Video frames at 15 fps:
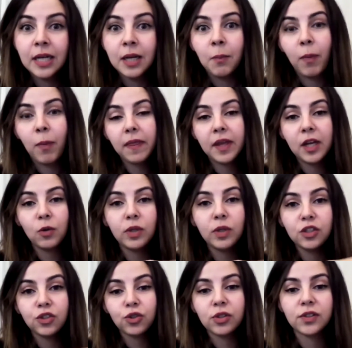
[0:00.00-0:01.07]
But then when he
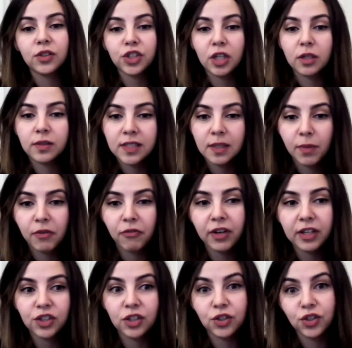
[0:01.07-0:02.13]
shows her some
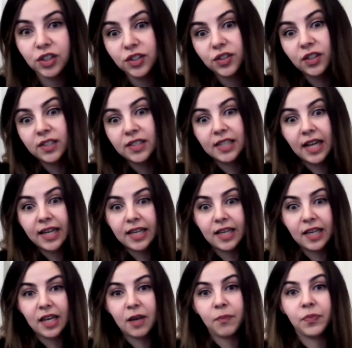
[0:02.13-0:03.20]
affection, she starts
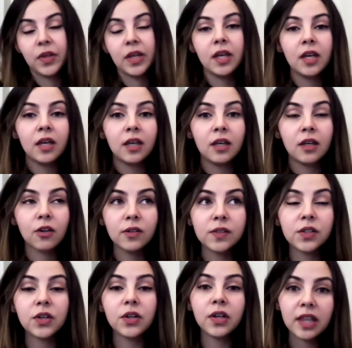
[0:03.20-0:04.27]
liking him,
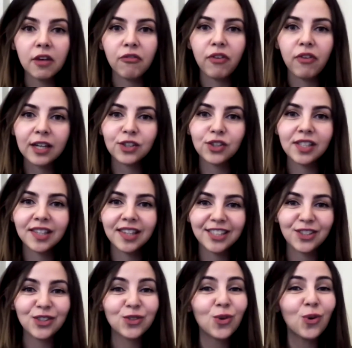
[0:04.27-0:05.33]
considering the fact that
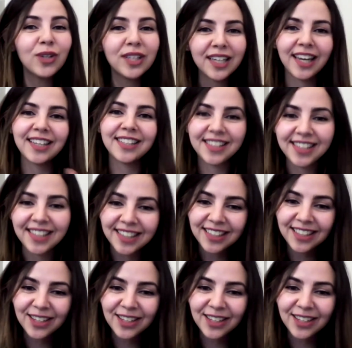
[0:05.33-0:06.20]
she's only 18.